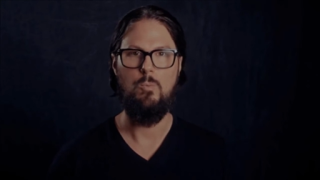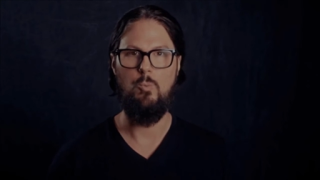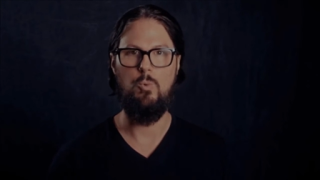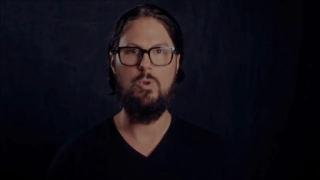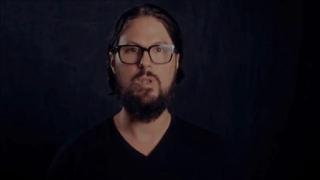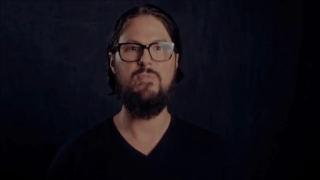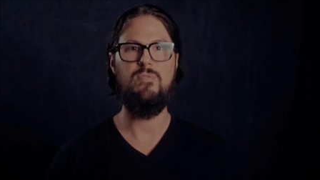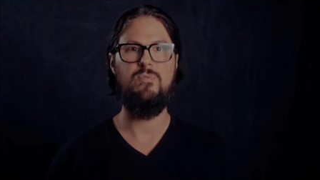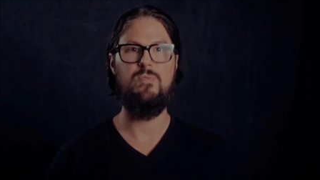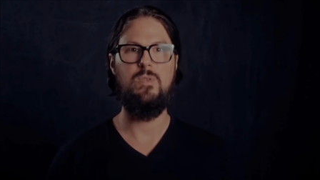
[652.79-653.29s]

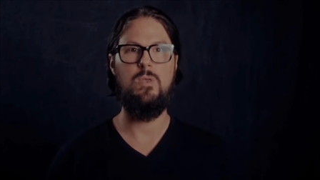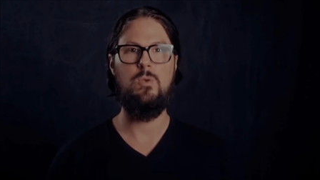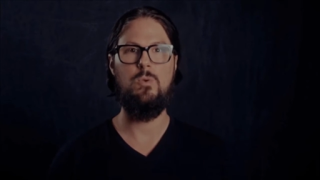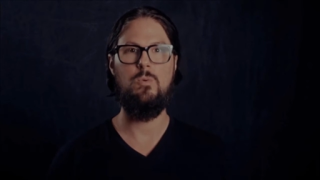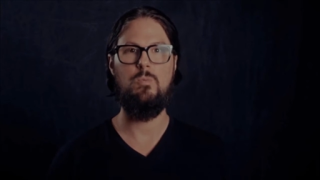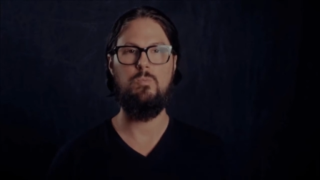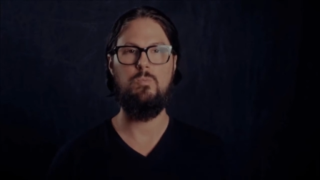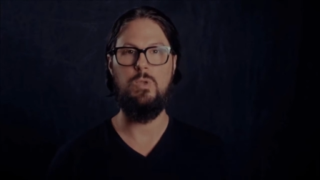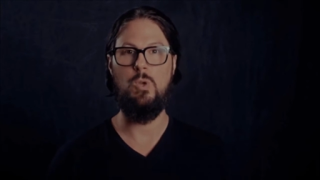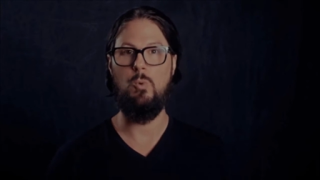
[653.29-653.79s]
What if
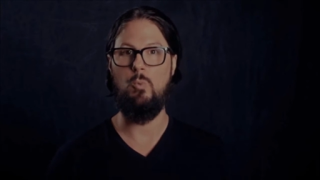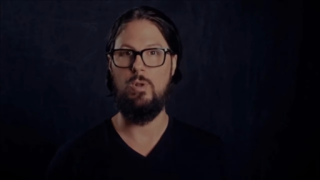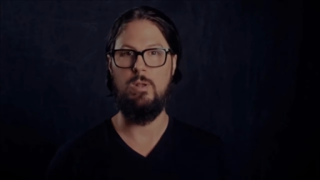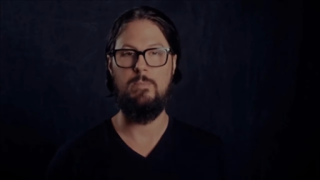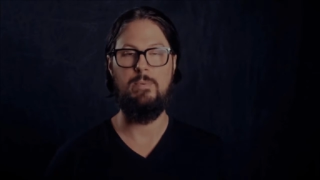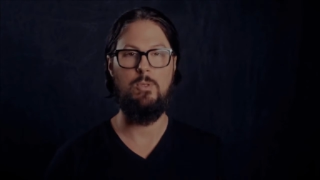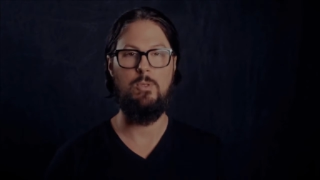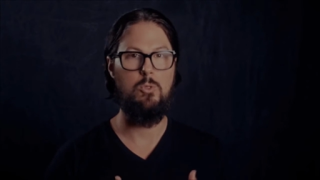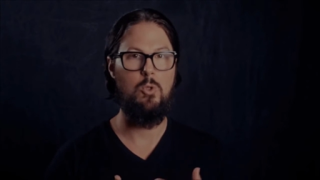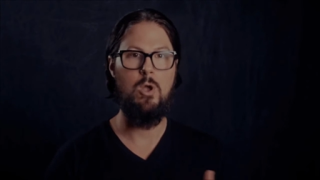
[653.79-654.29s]
you, you know, want
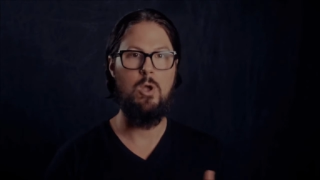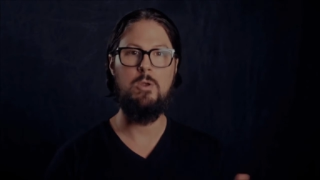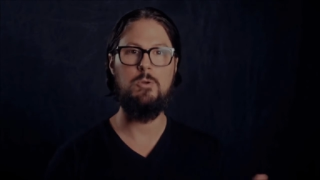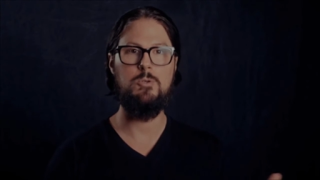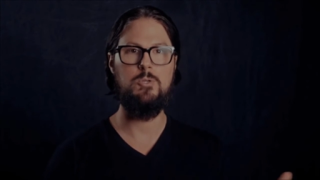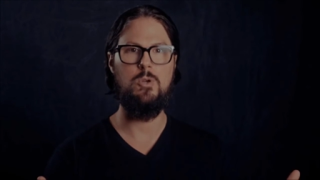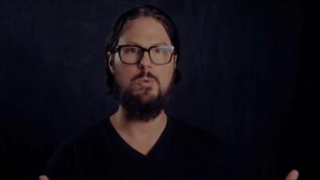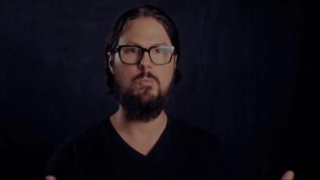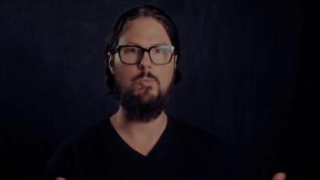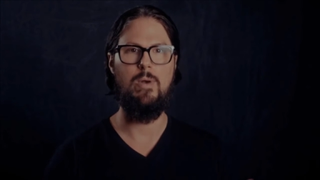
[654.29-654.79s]
to build longer
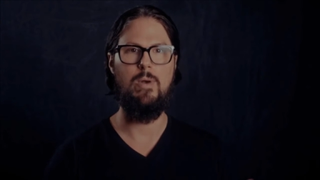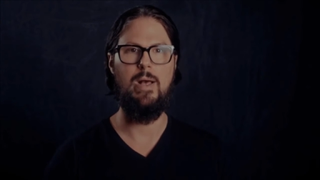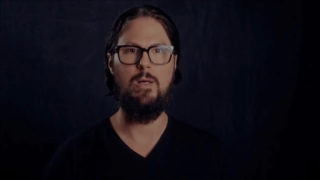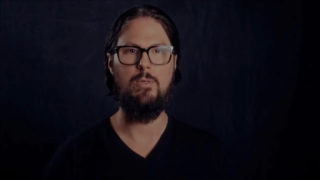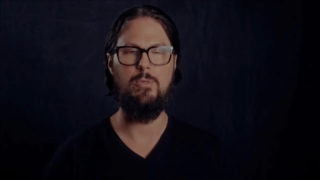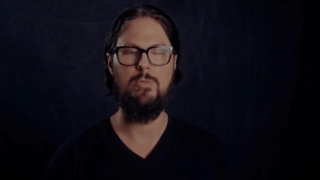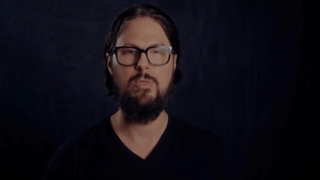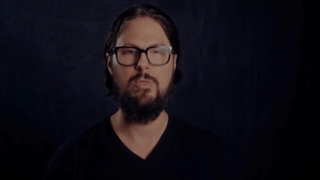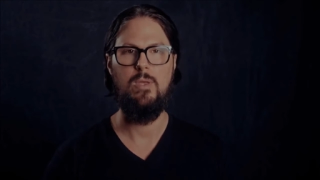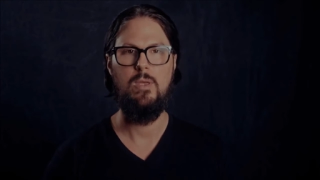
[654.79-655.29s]
term
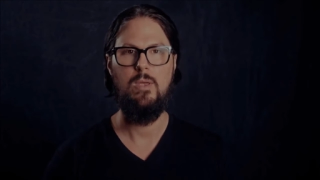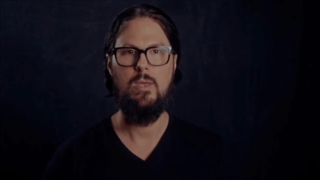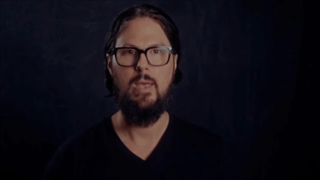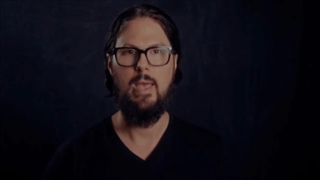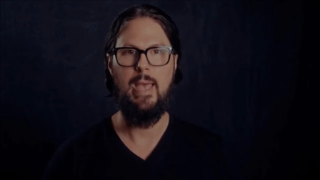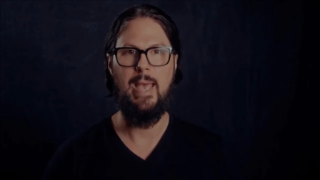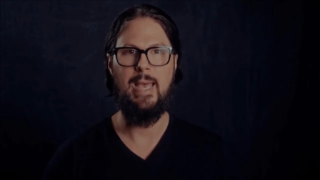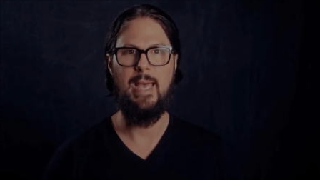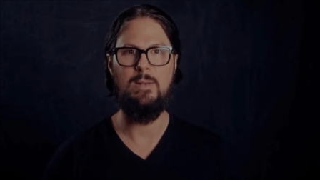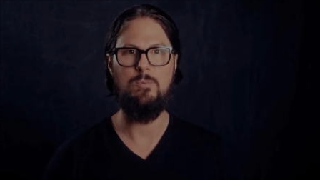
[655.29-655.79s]
wealth
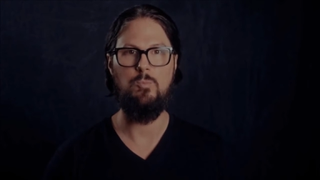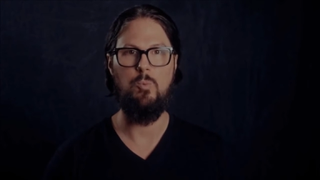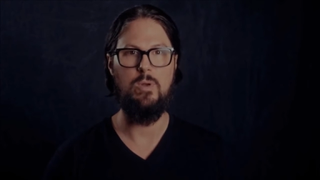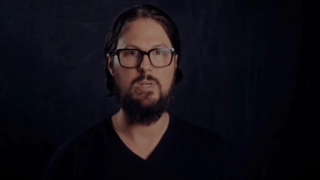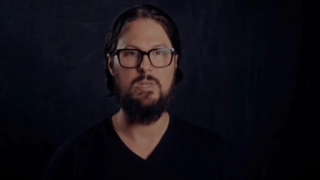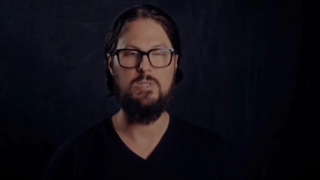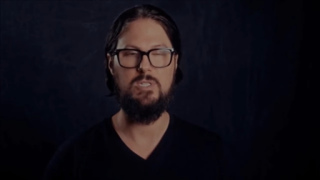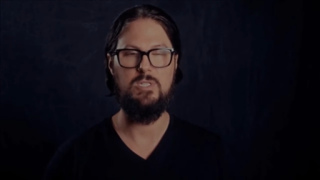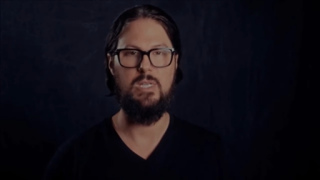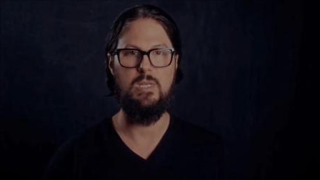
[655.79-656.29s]
and
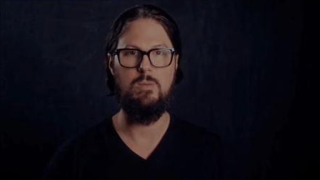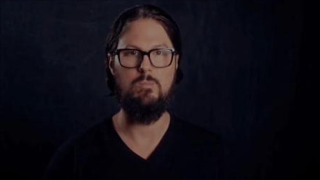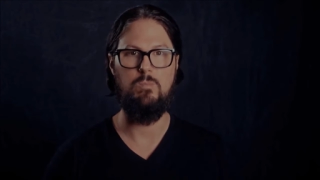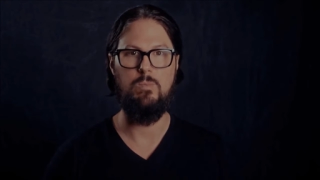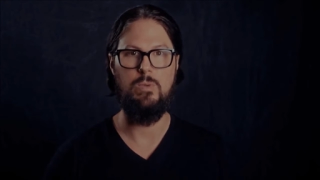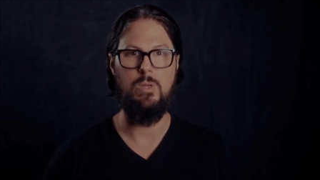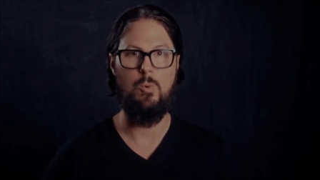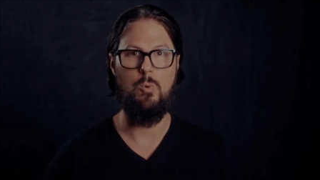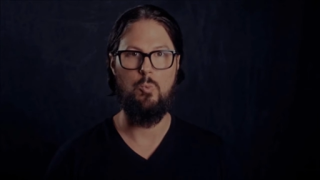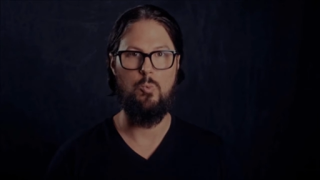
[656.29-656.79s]
want to seek
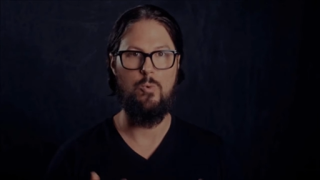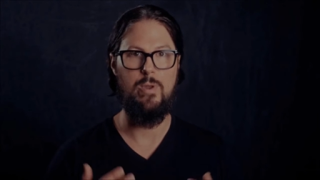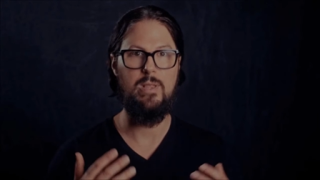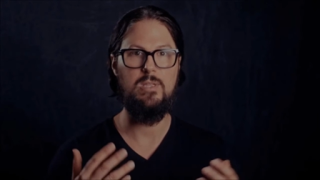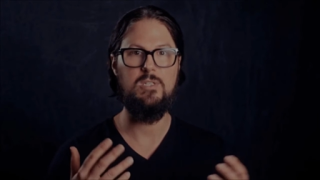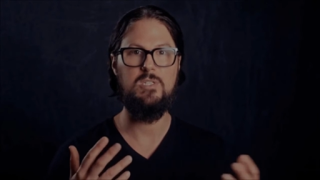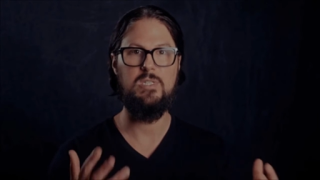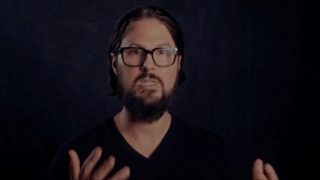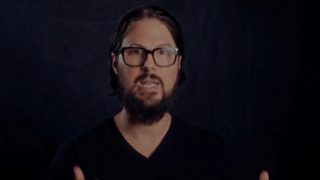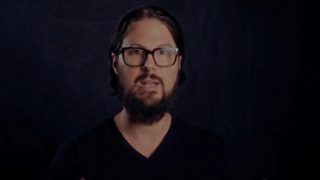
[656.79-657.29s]
you know,
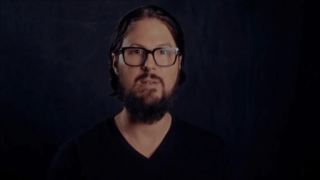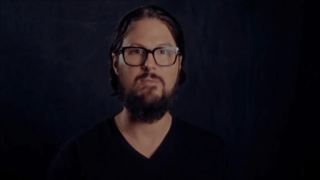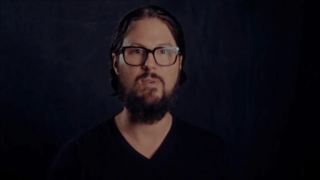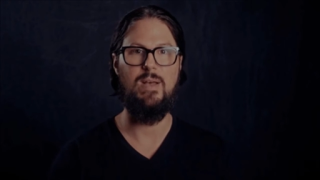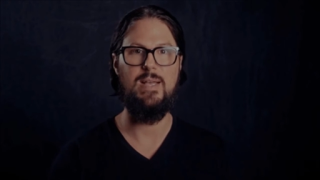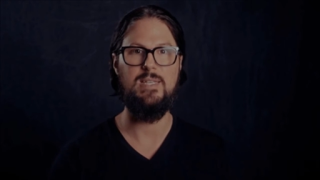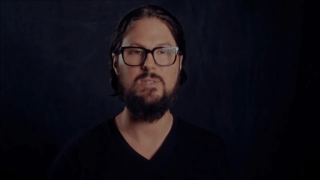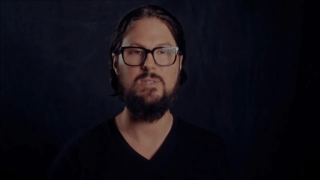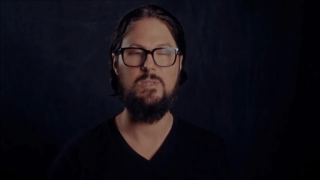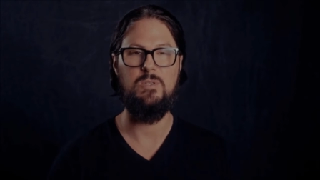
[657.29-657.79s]
real estate
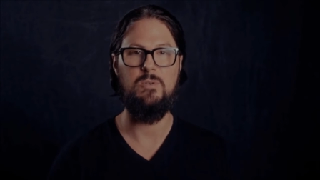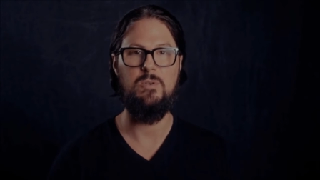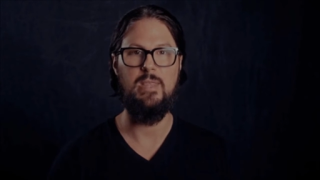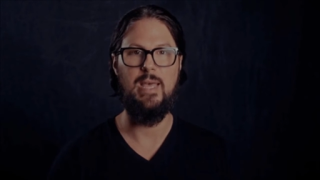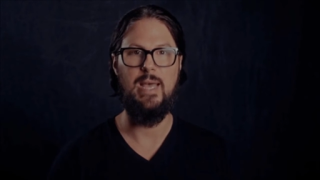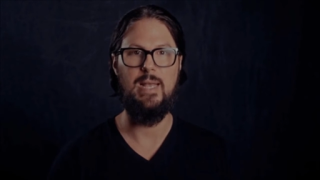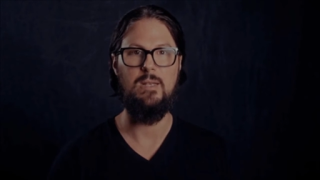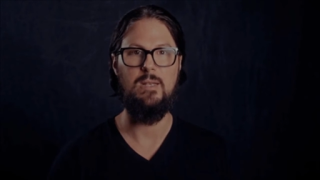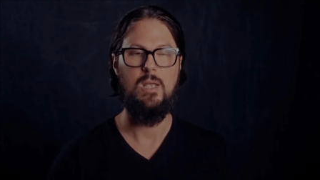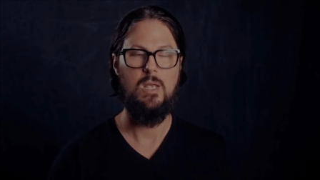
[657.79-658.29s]
advice doing
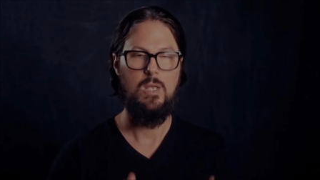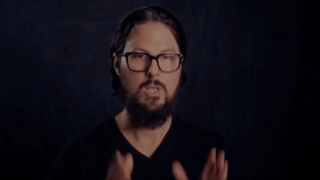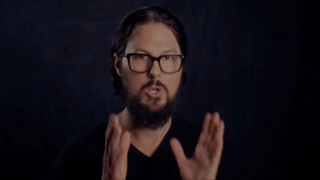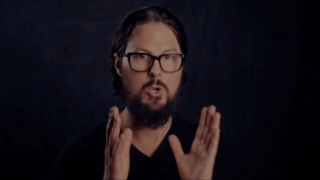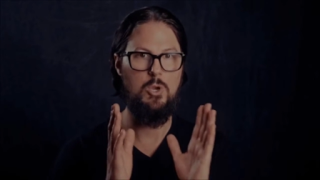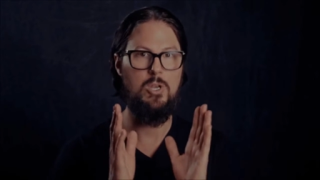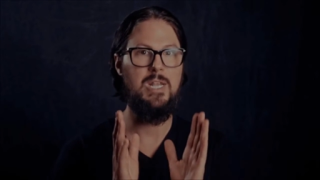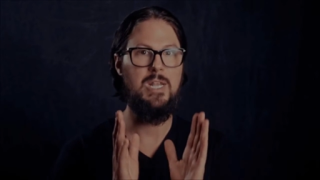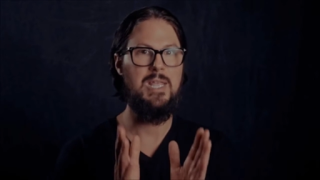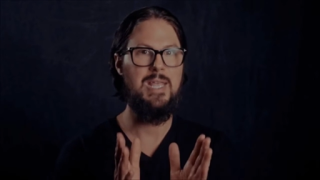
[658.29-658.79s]
that,
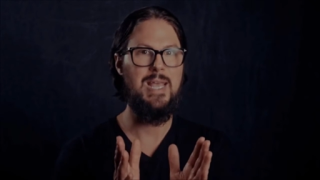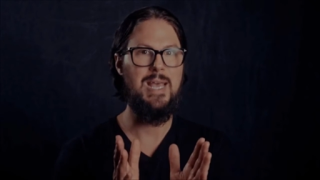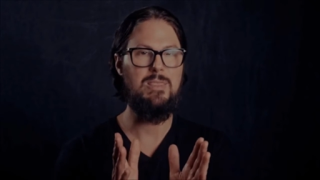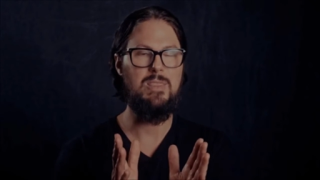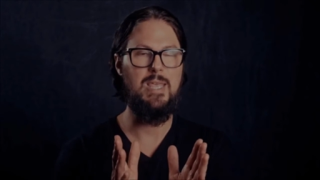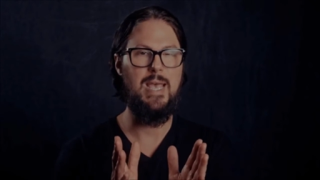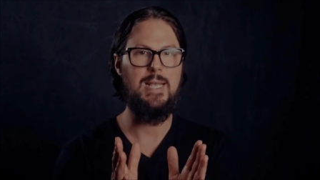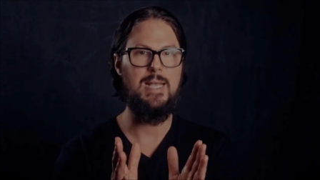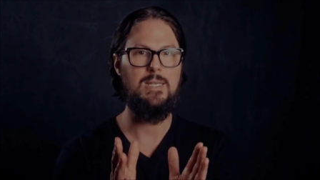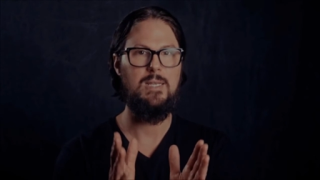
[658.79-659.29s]
you're going to
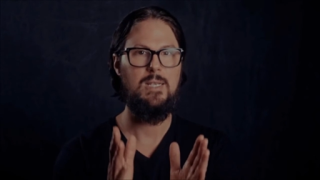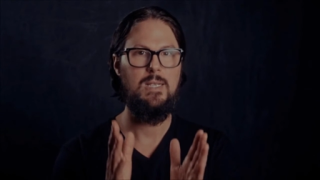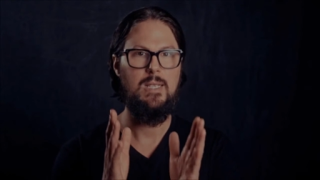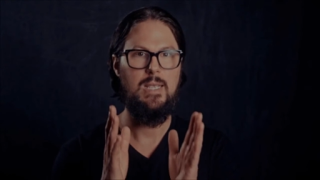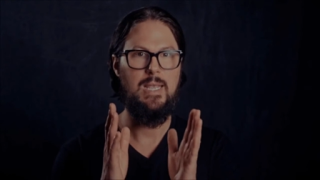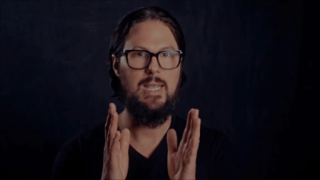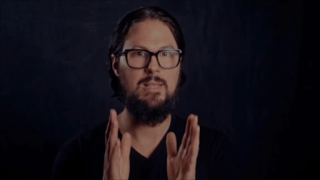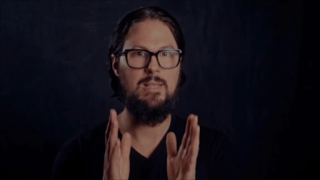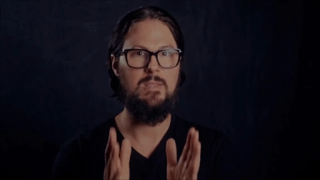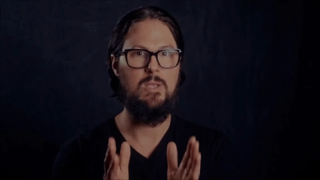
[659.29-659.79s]
get that
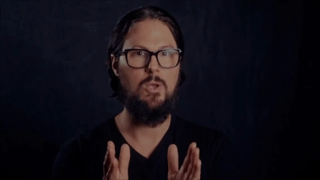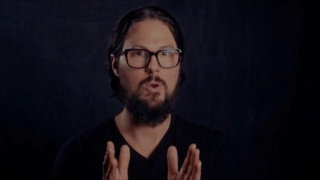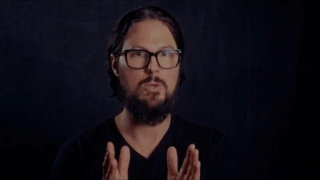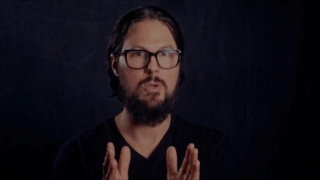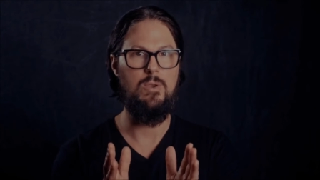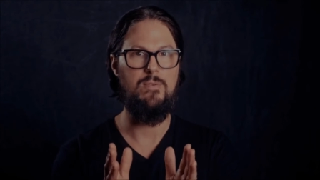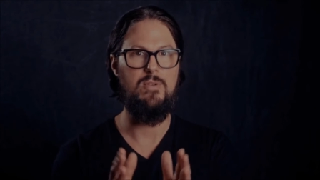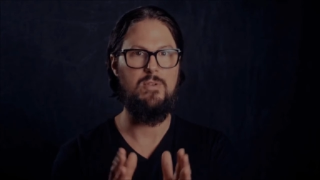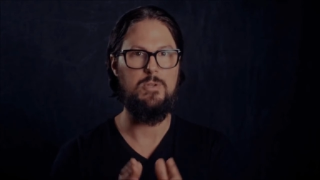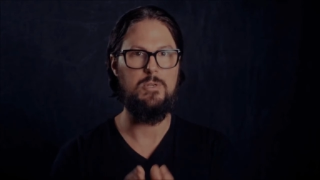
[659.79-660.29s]
in the Own
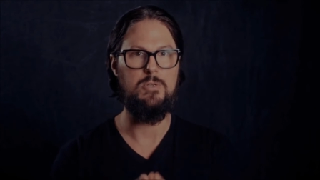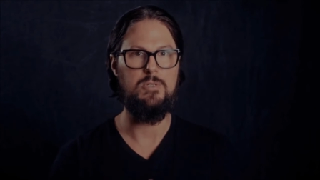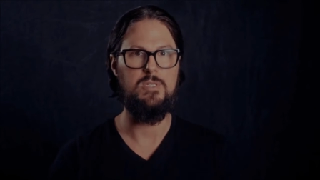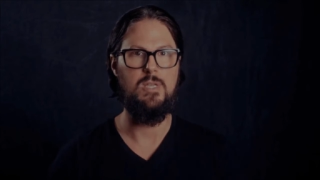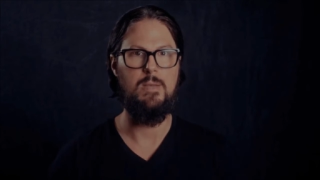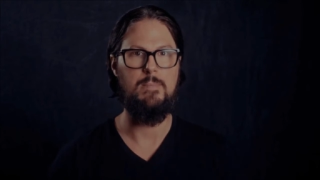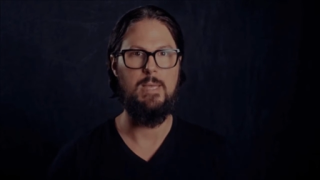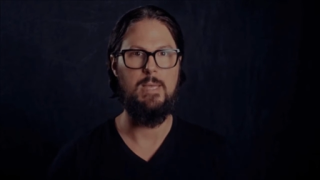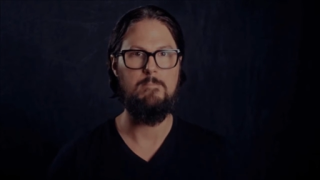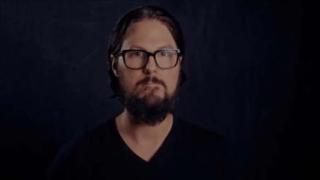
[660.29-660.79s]
Your Future
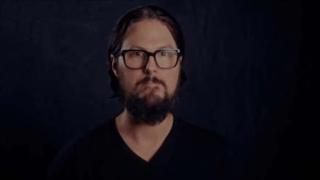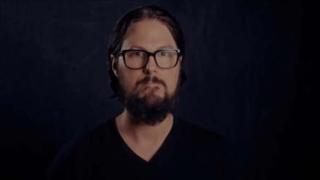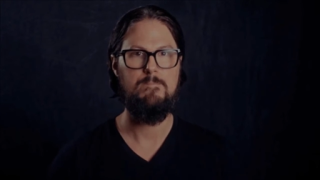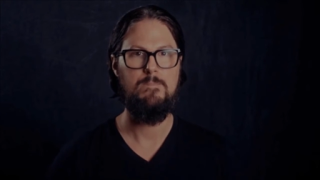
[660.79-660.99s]
Summit.